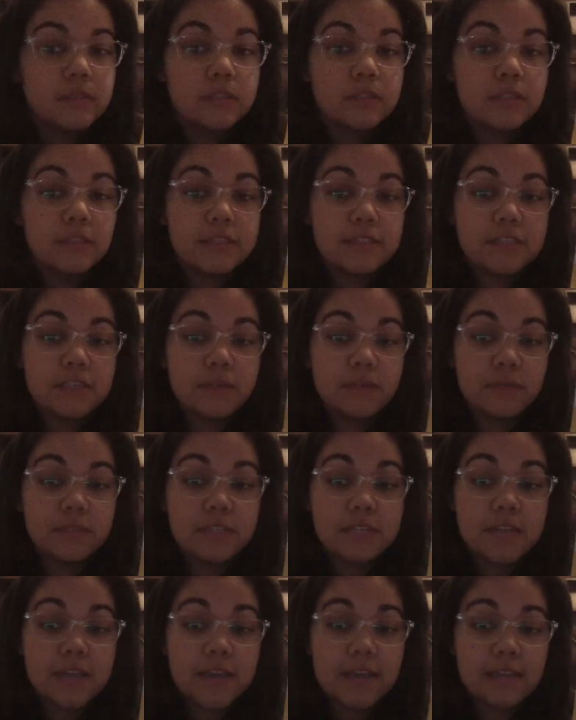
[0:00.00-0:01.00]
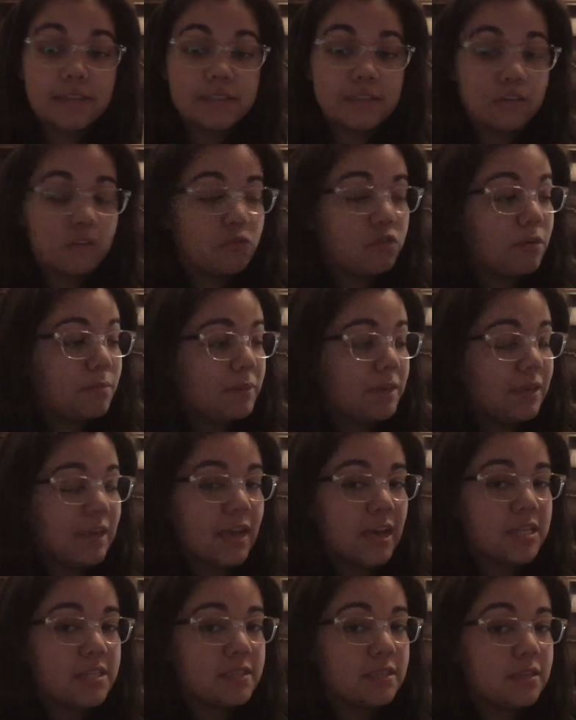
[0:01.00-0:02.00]
Let's see what's next on Grumpy
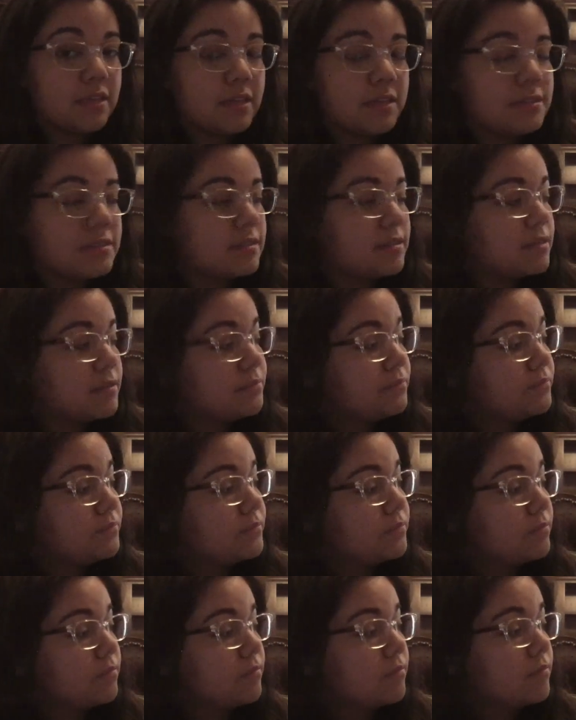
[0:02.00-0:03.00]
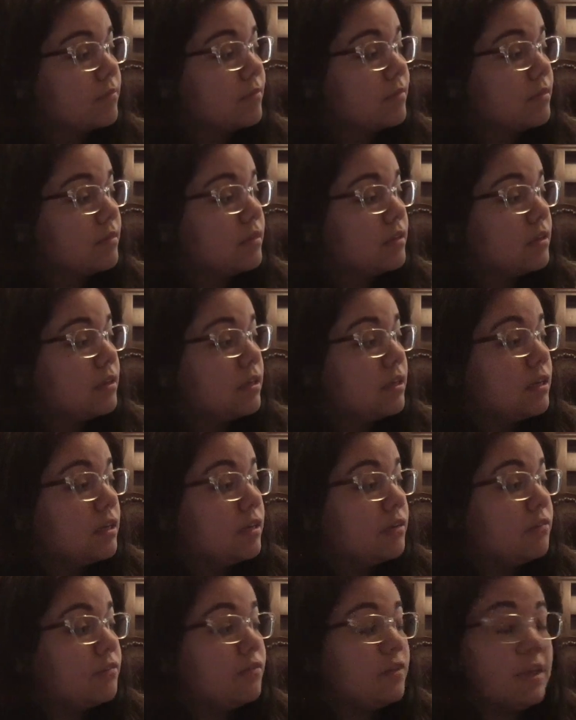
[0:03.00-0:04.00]
Cat's list.
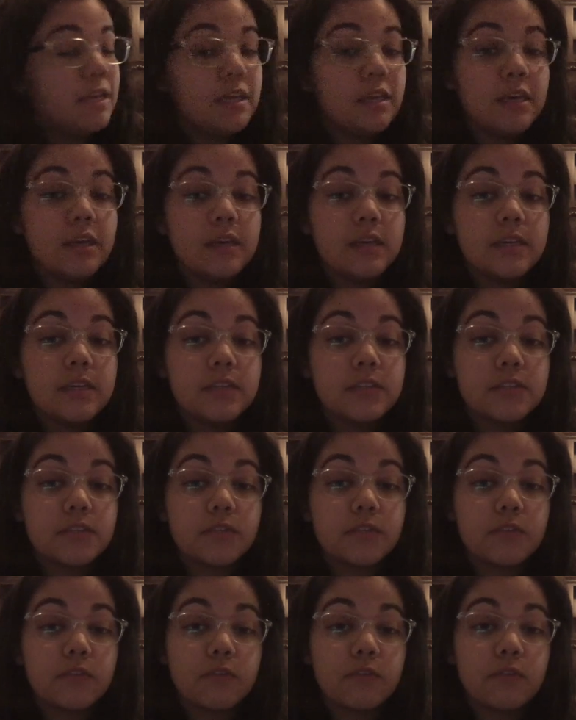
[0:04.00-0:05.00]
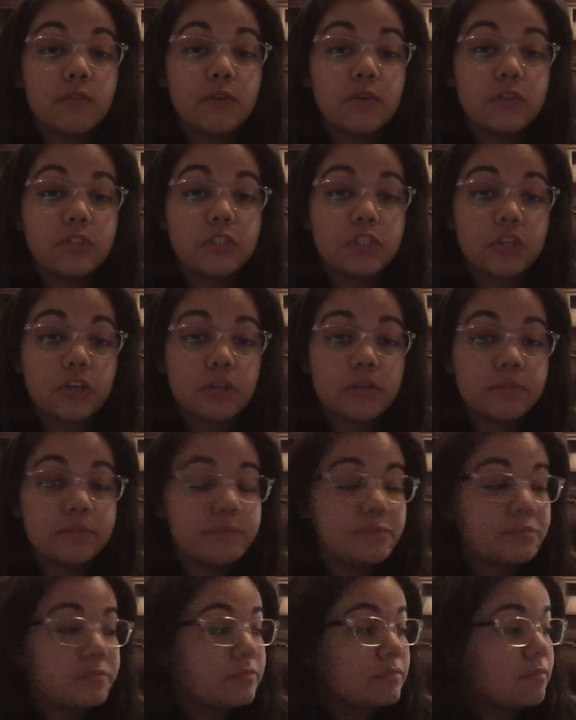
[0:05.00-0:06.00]
V is for vulture.
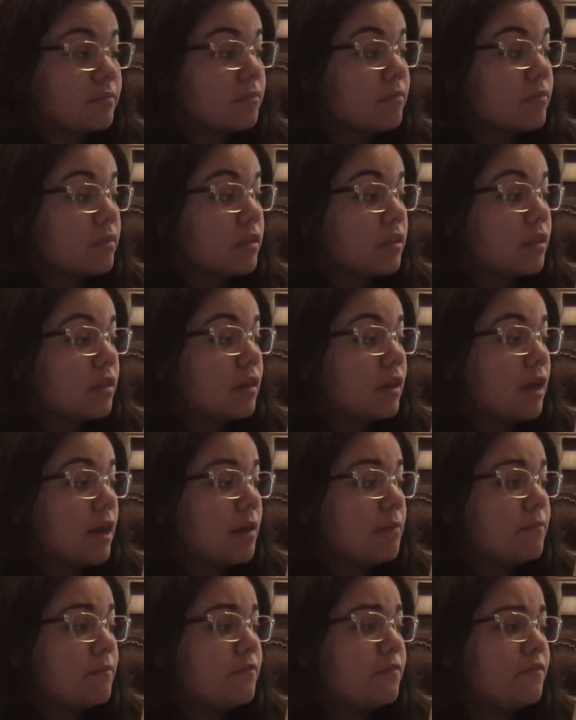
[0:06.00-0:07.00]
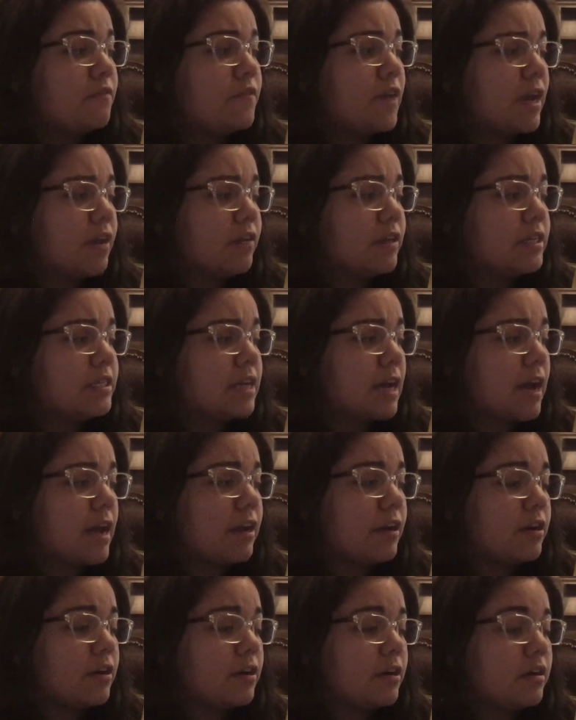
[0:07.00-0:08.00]
I'm very
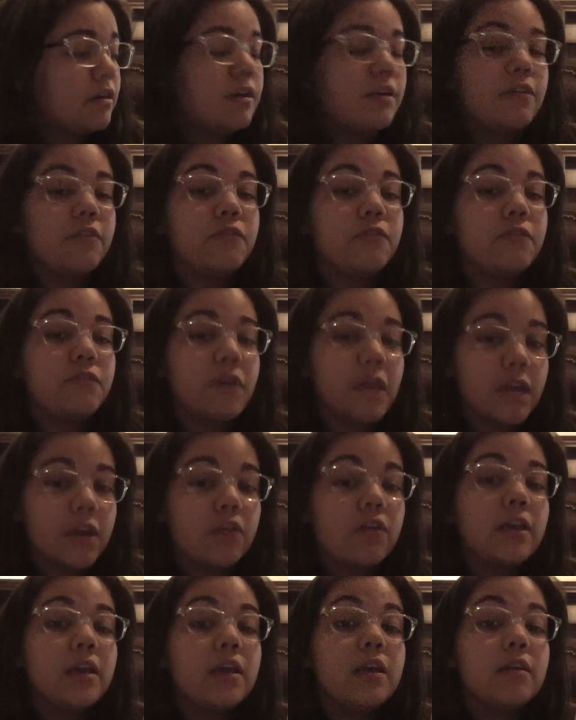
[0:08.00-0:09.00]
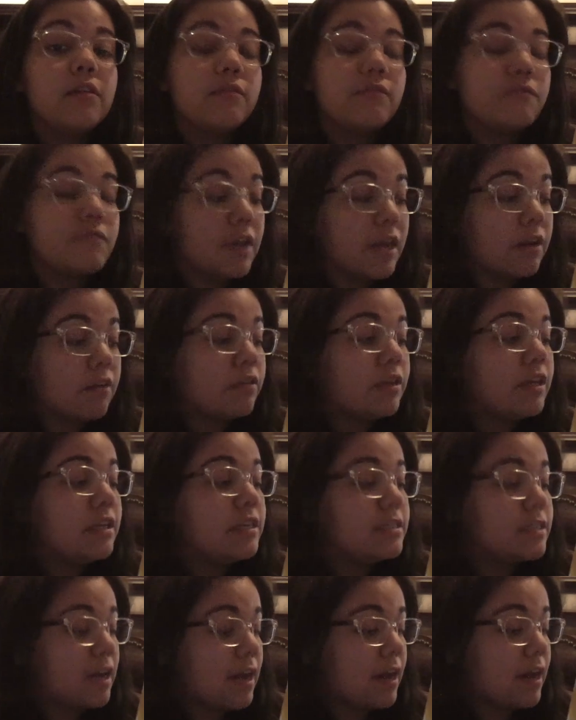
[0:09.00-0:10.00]
tired. Very,
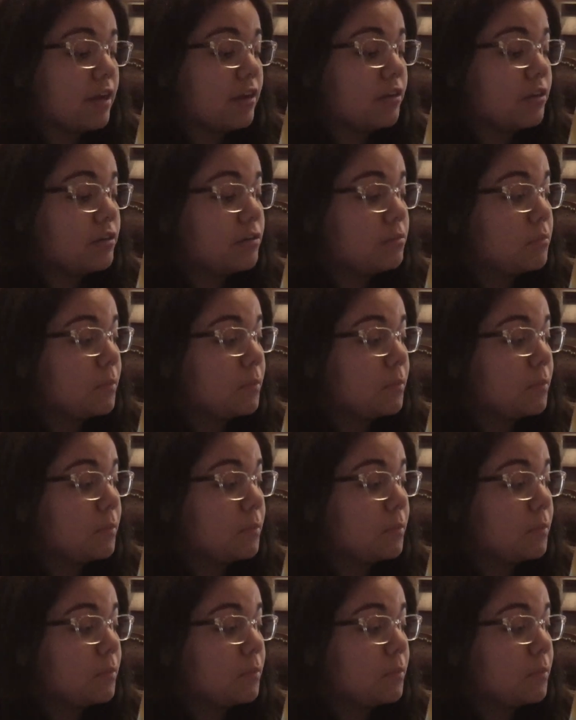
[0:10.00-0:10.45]
very tired.